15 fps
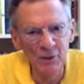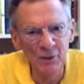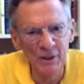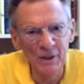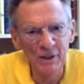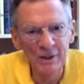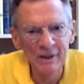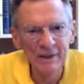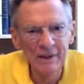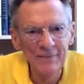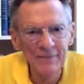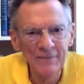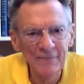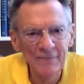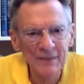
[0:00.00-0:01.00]
me
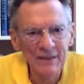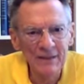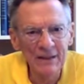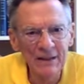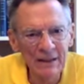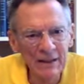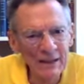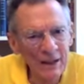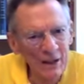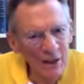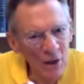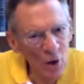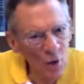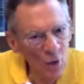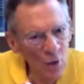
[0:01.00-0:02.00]
a little
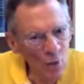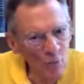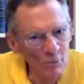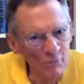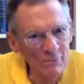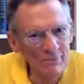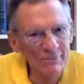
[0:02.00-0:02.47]
hope